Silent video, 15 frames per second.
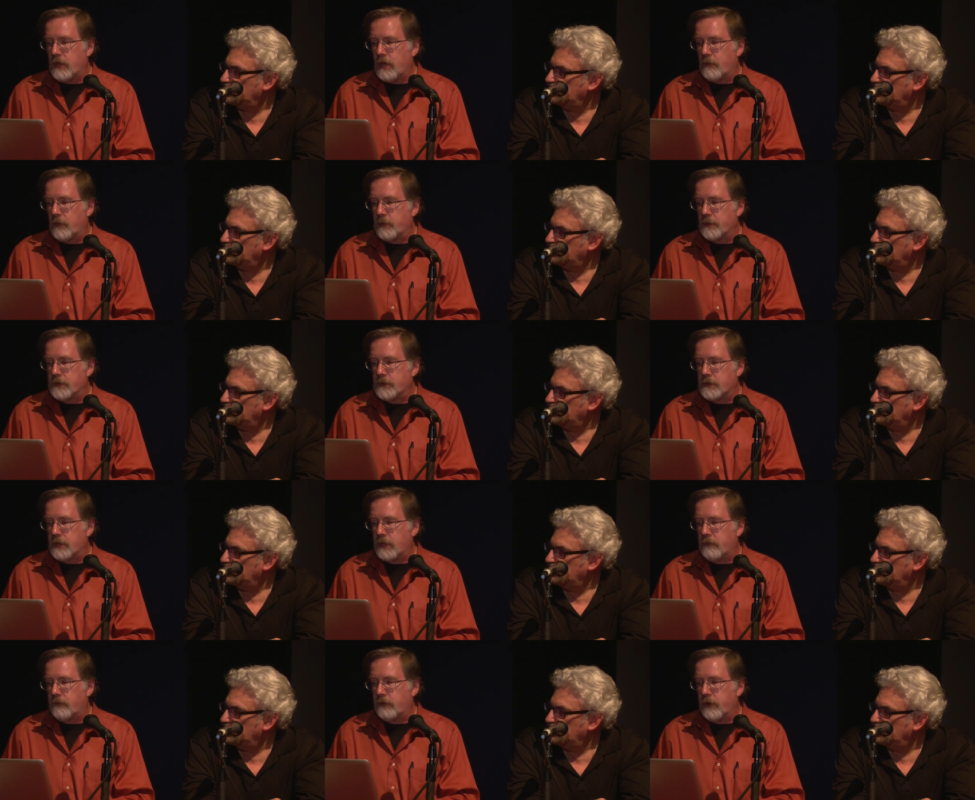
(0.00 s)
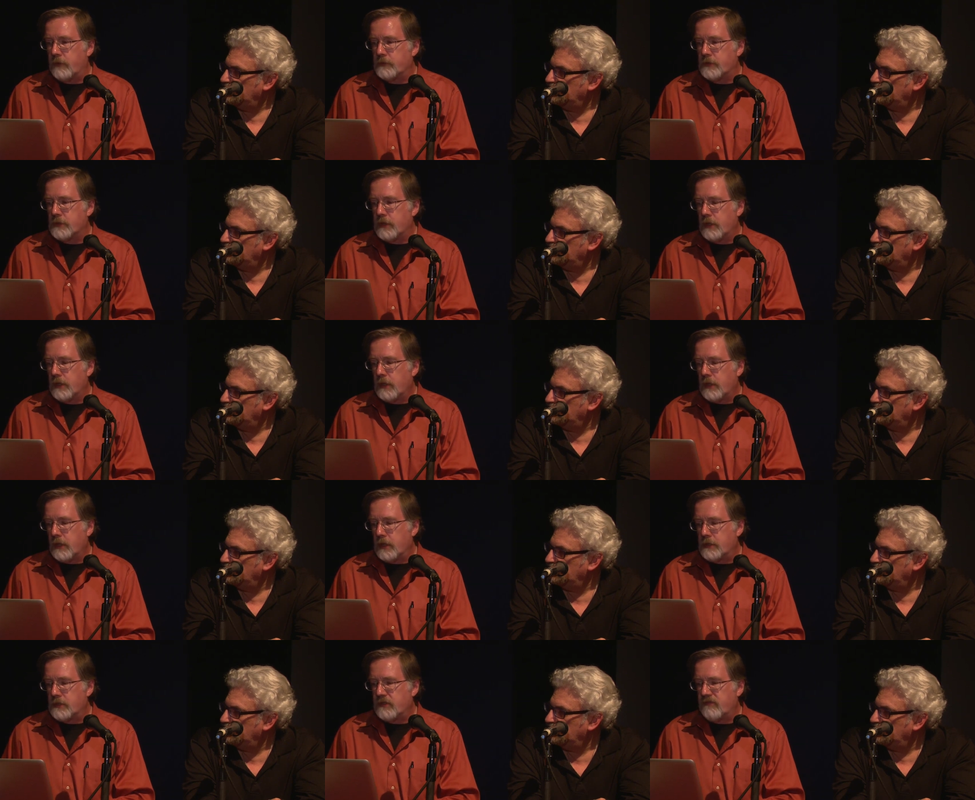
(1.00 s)
Speaker 1: comma, which is 10 frames,
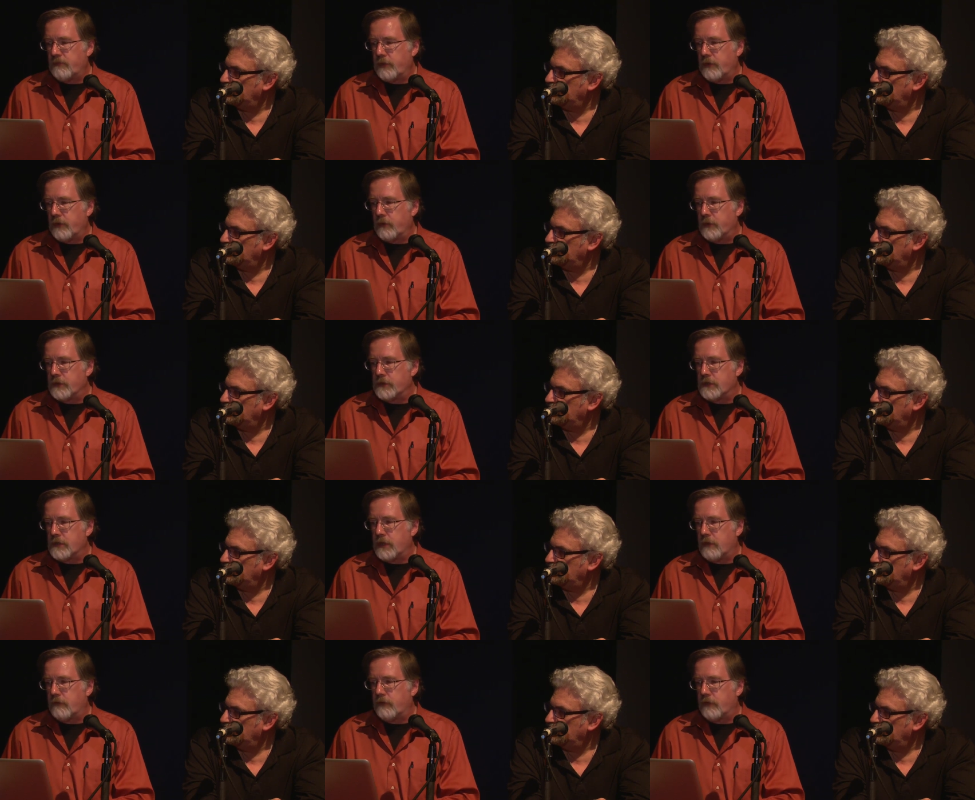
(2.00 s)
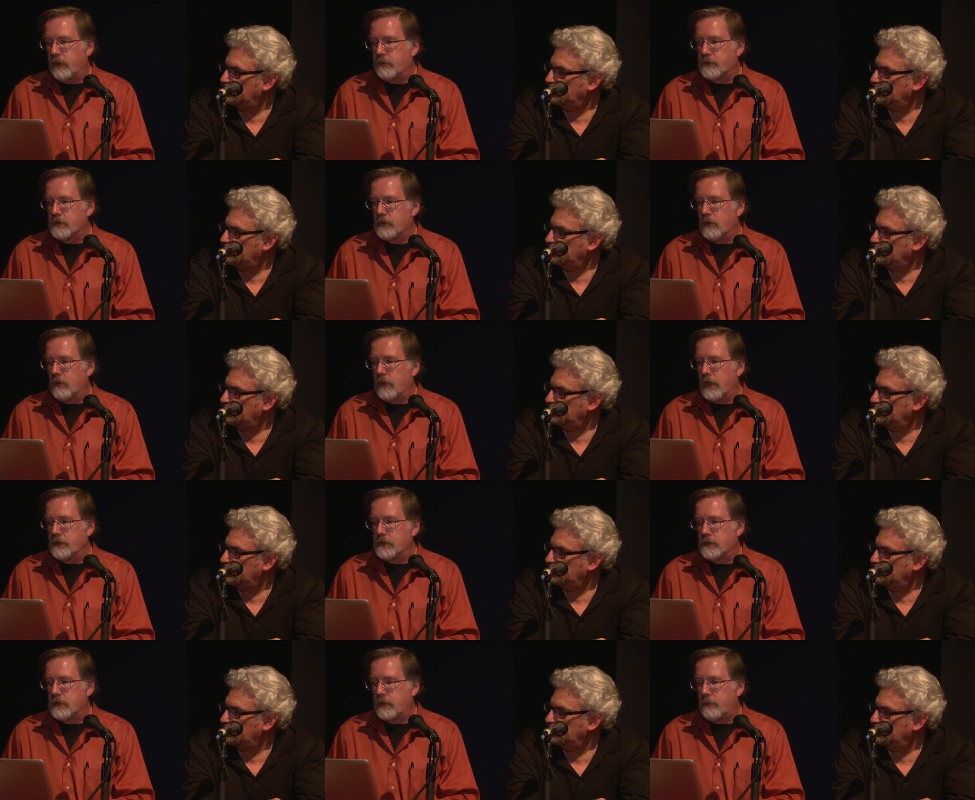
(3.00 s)
and shift period, which is 10 frames. So I'll
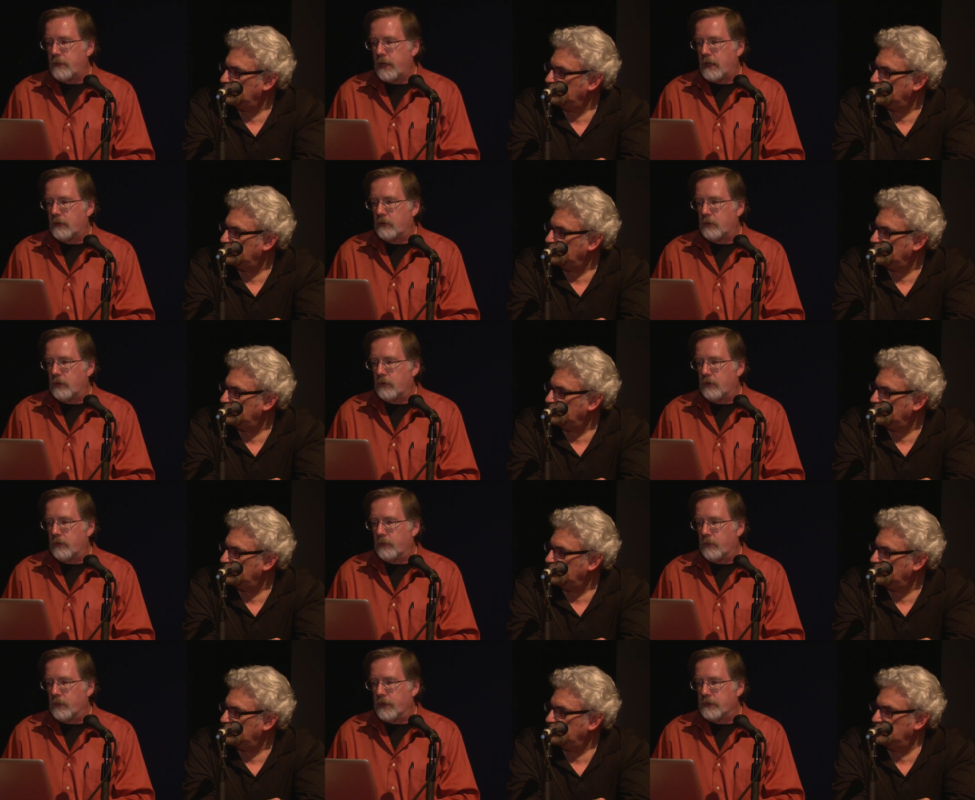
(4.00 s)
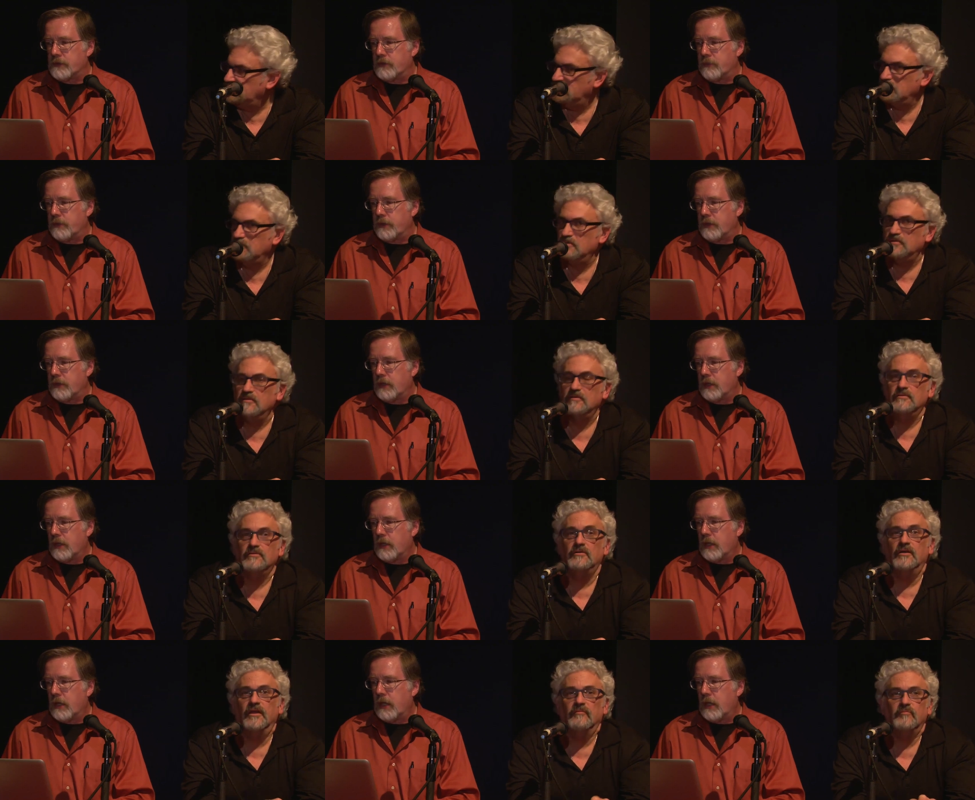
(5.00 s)
just get back to where Norman wants to be.
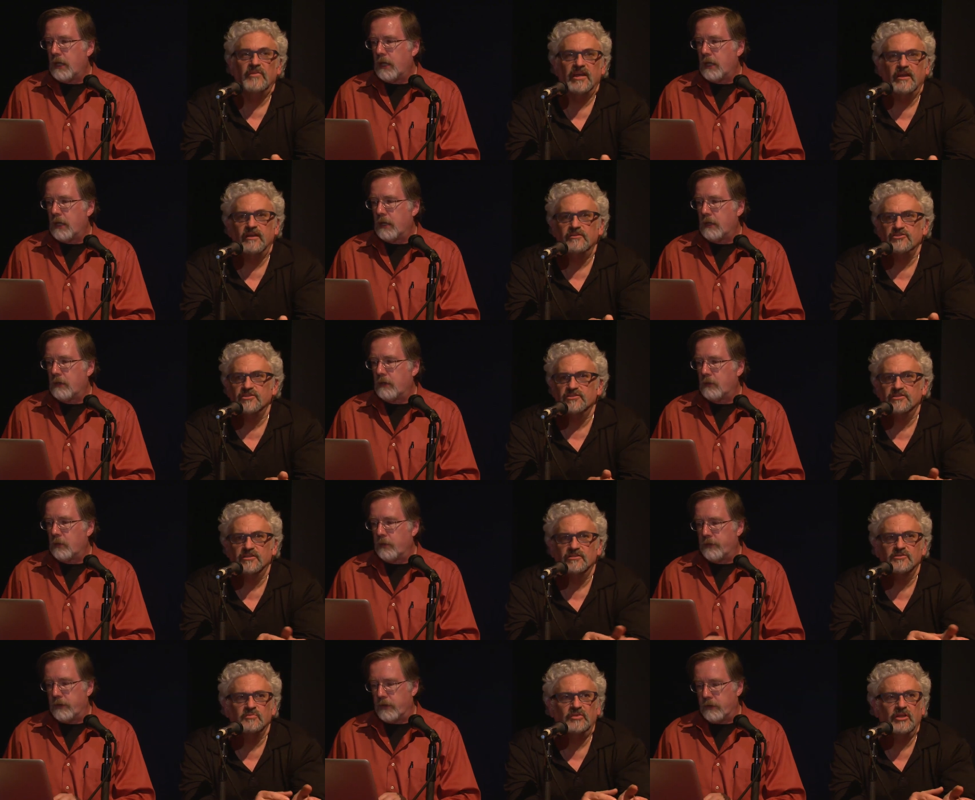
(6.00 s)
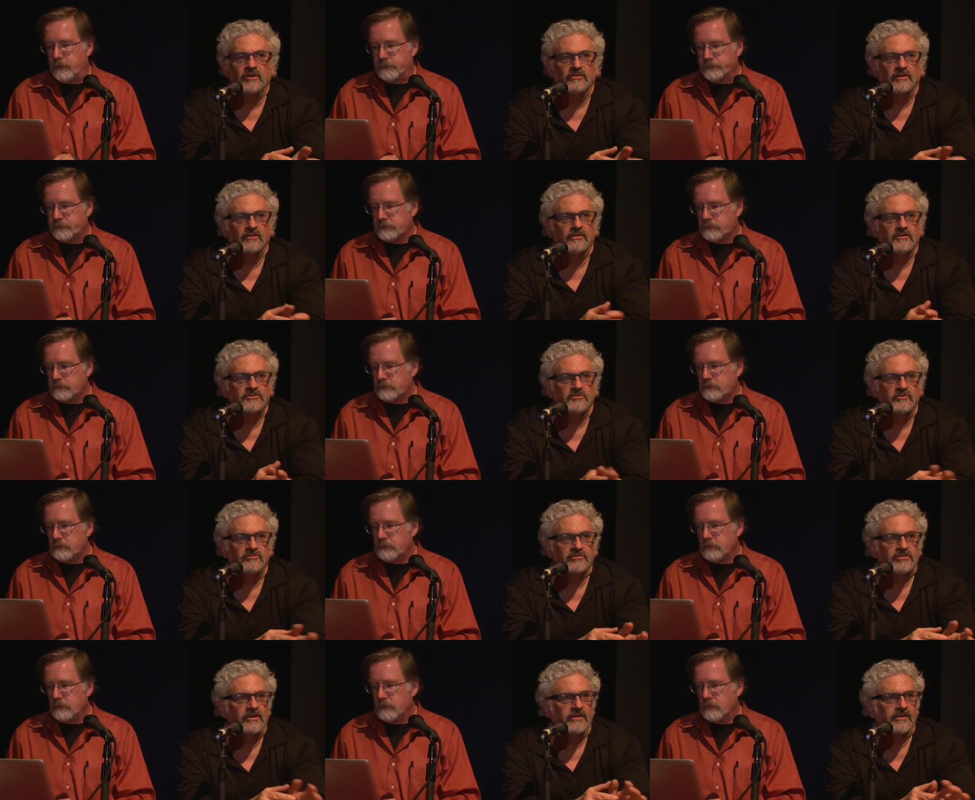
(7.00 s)
Speaker 2: All right, my head just exploded because we were
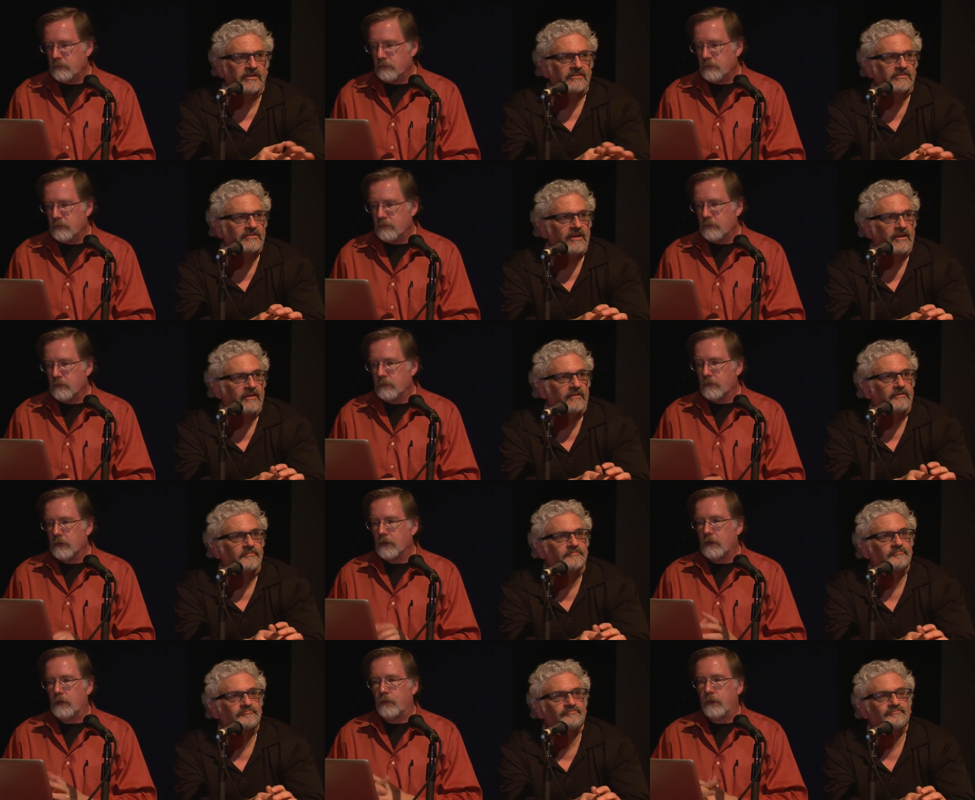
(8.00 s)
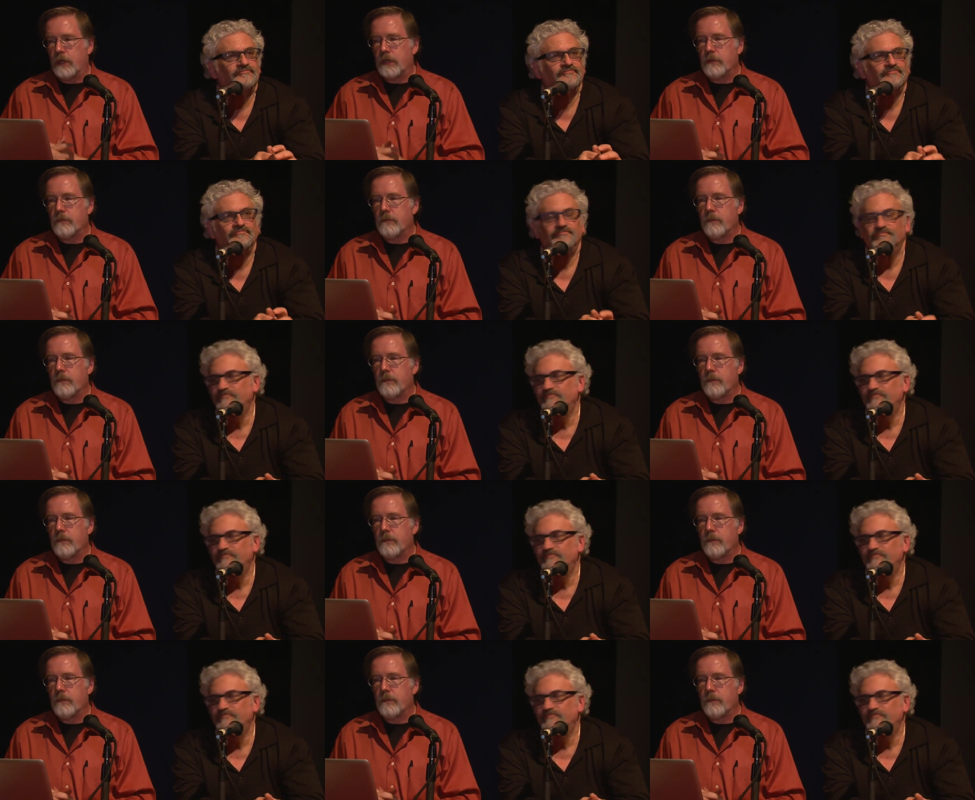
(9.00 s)
talking tech.
Speaker 1: You ready?